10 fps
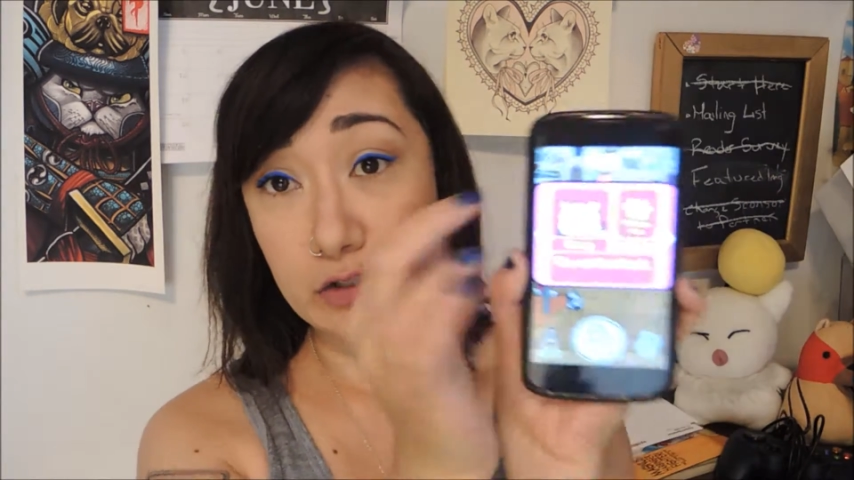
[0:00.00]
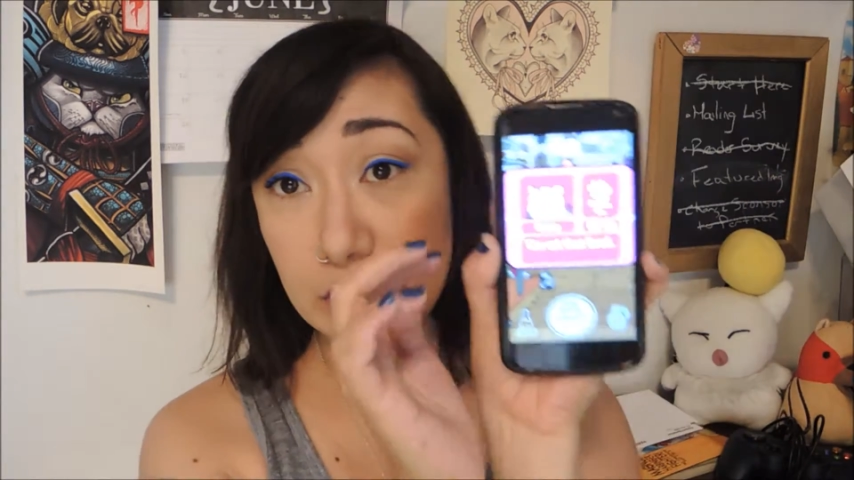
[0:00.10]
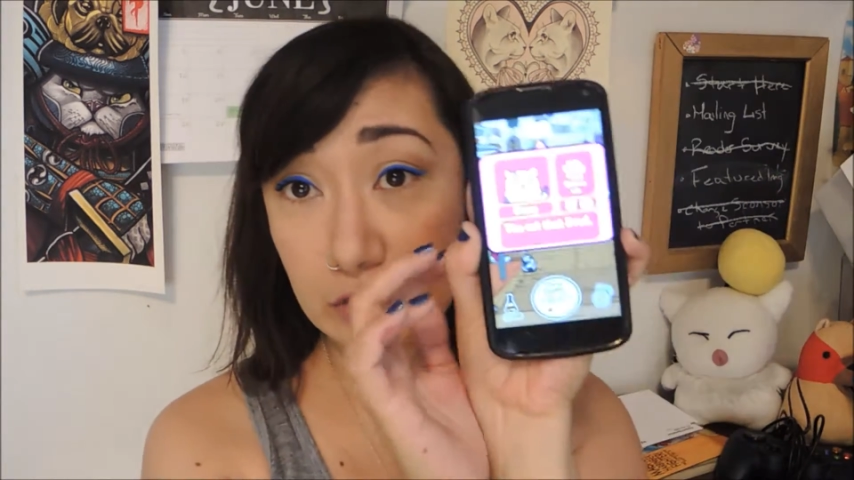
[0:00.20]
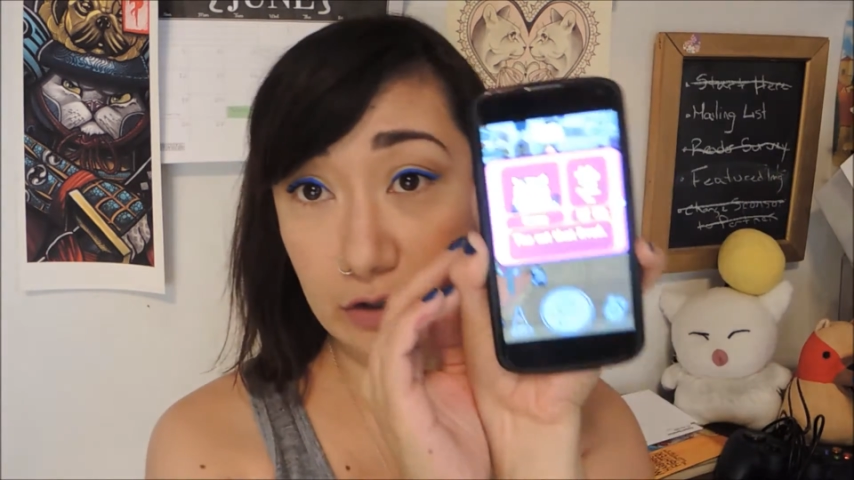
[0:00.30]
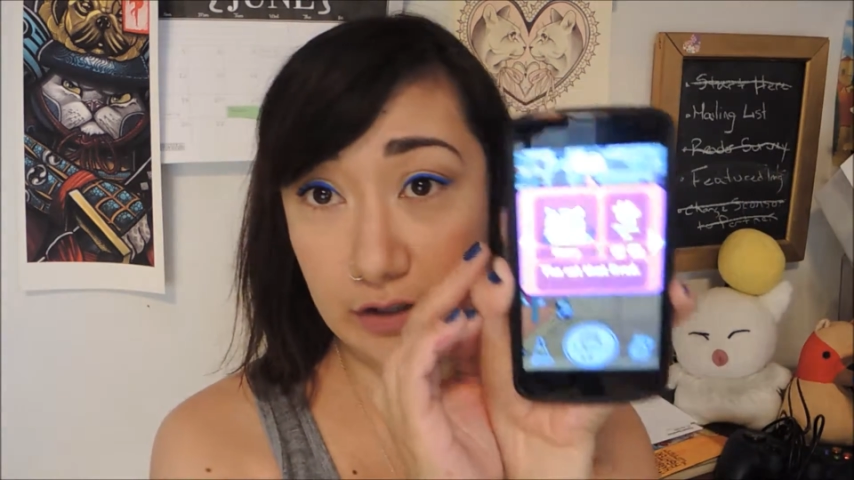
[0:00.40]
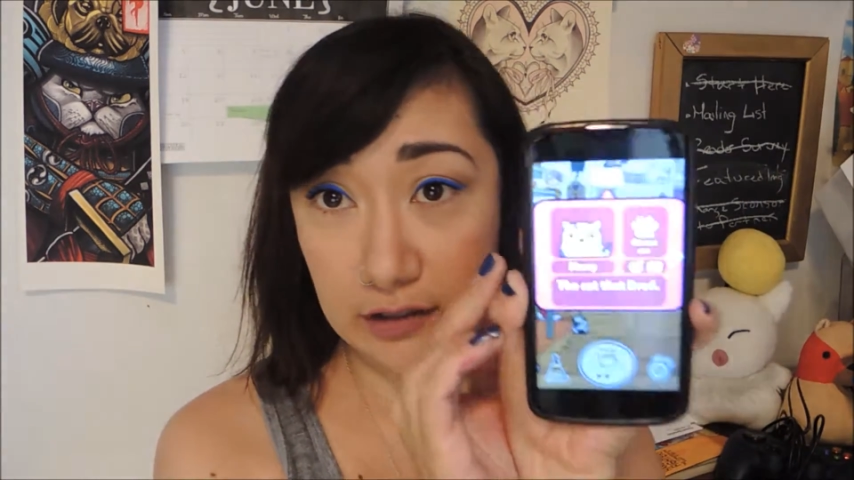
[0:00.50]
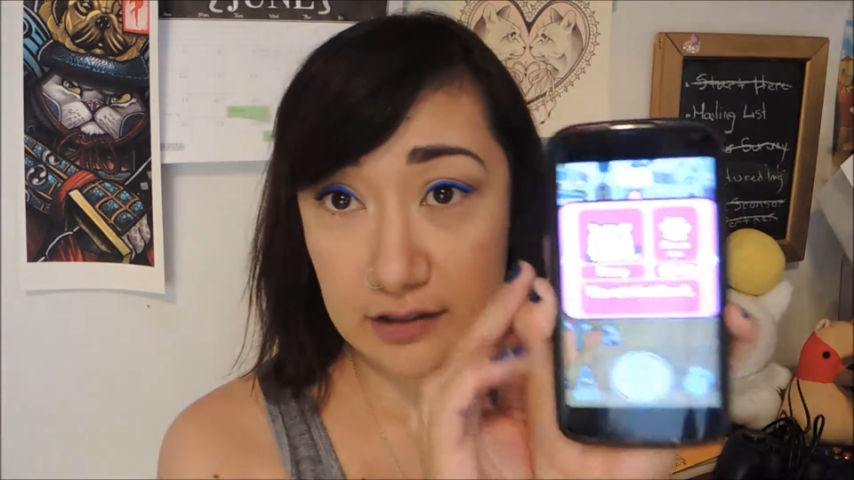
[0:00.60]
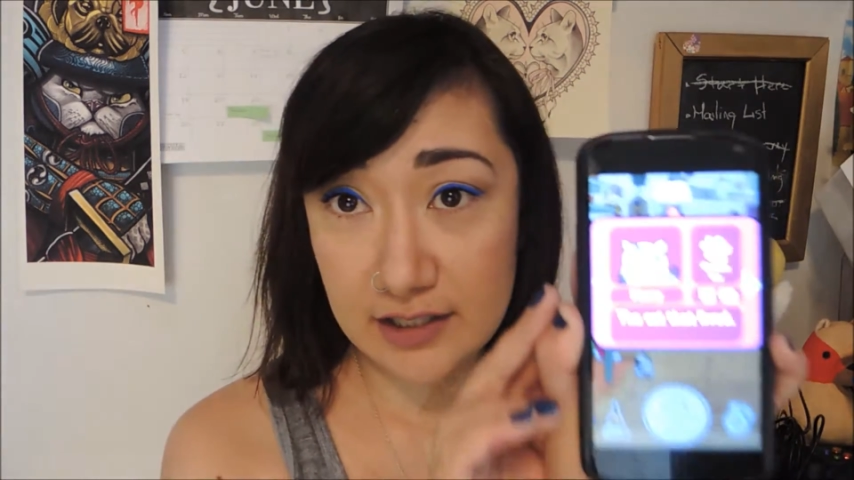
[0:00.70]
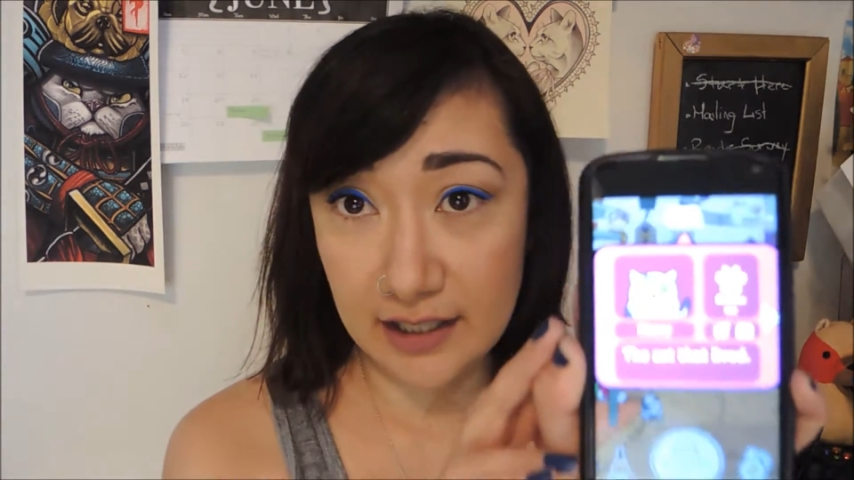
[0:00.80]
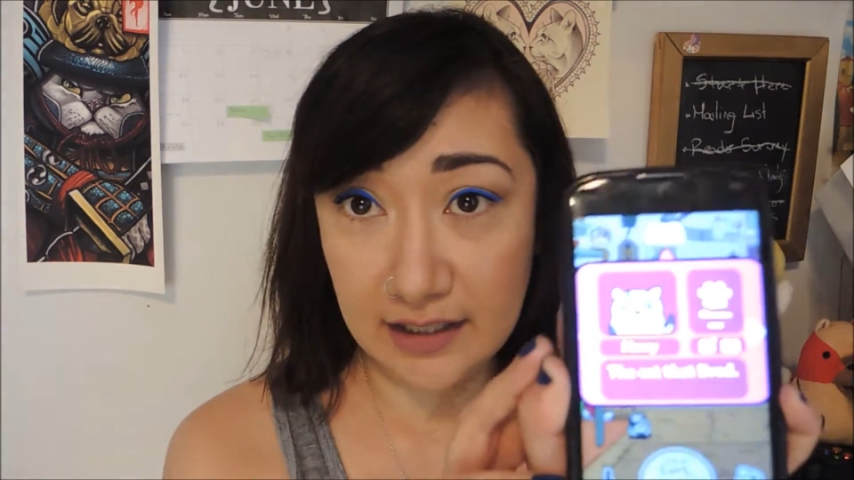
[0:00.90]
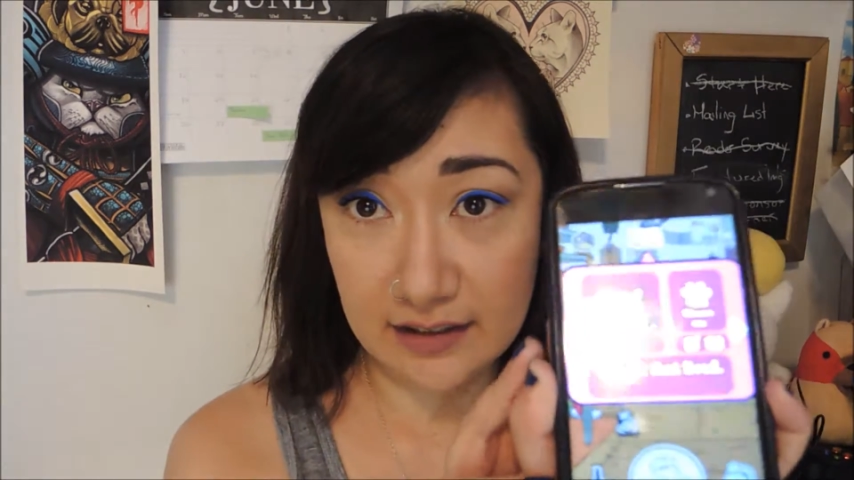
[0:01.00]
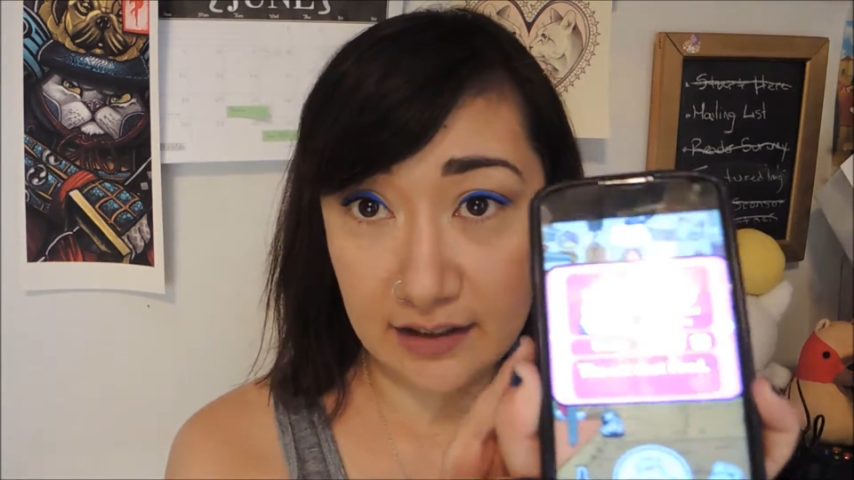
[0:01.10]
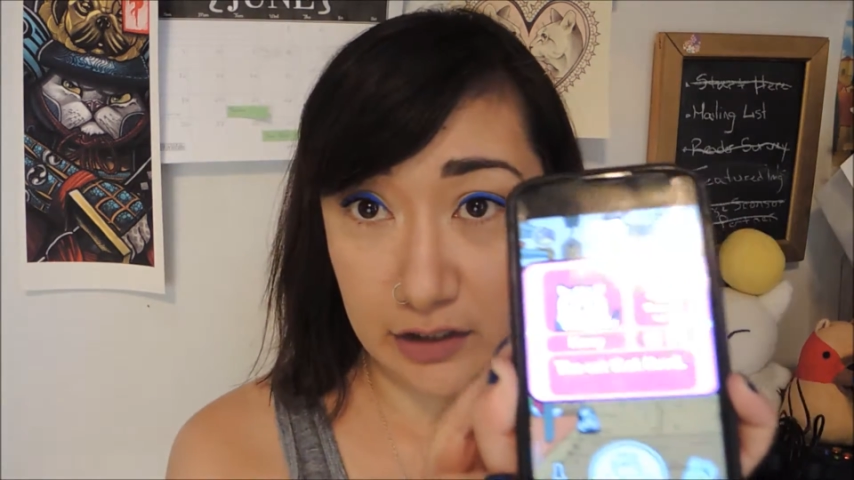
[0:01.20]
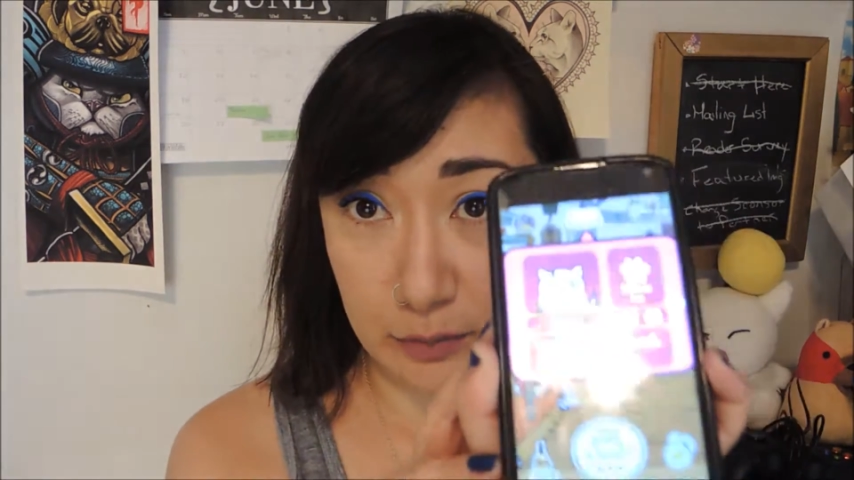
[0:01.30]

a little circle that looks like